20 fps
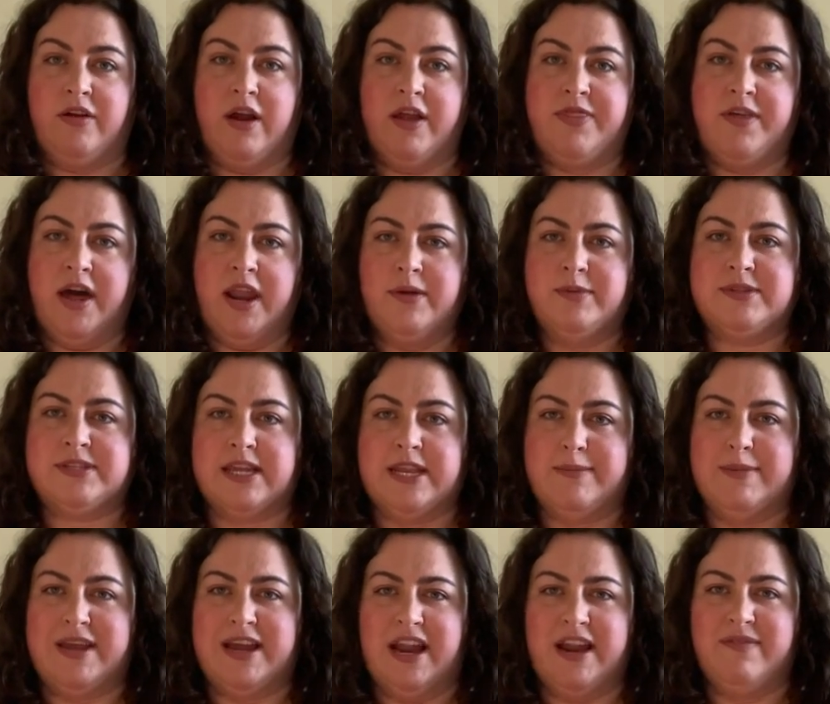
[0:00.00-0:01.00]
I thought it was gonna
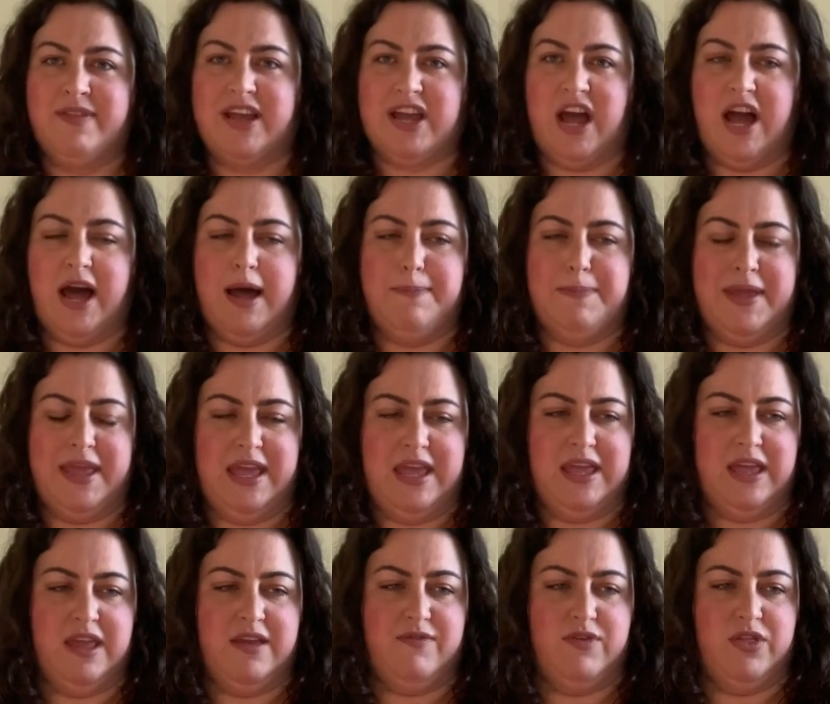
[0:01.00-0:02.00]
be kind of like a hot
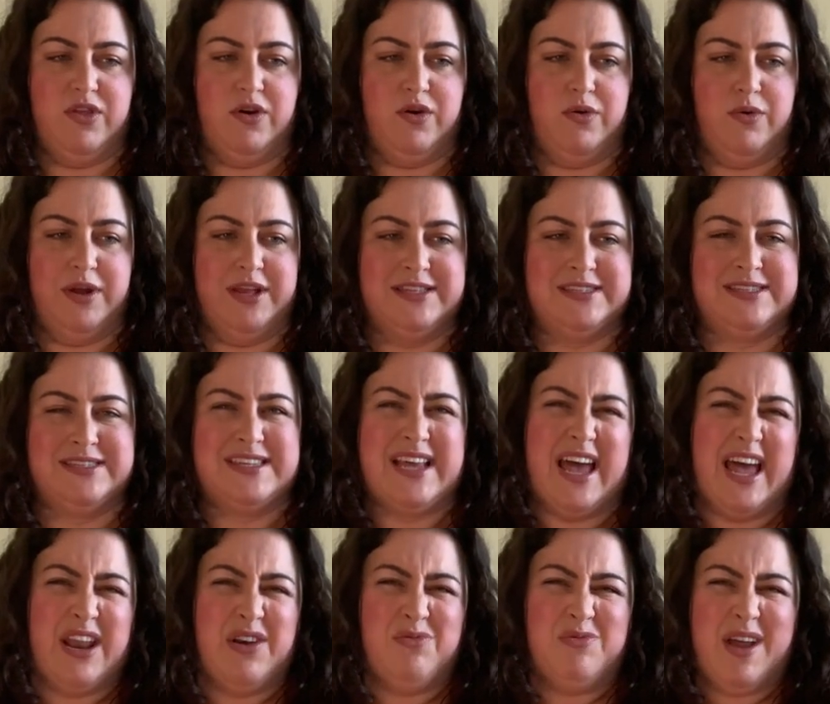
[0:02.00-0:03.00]
pink, even though it
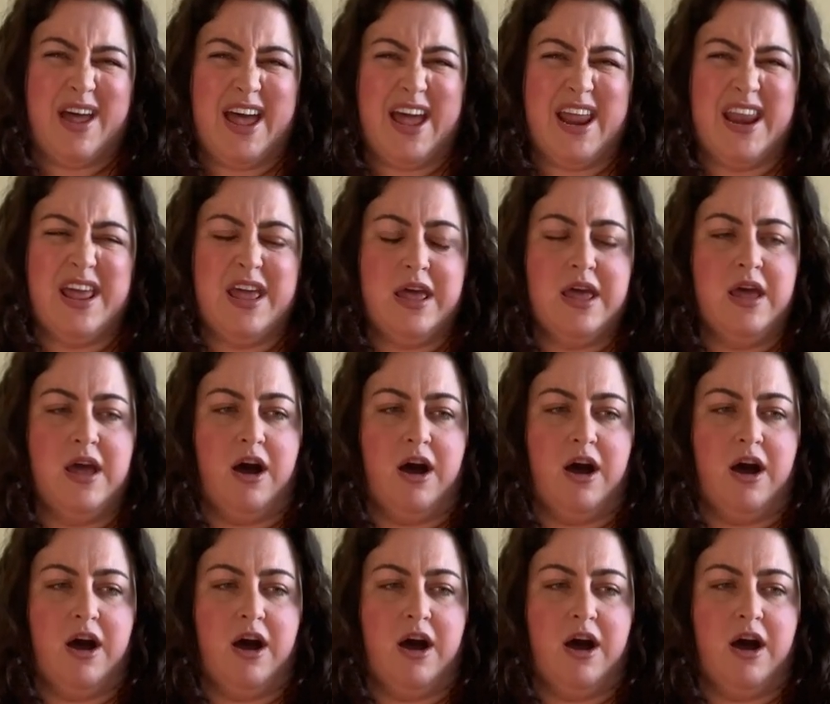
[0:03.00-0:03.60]
said red.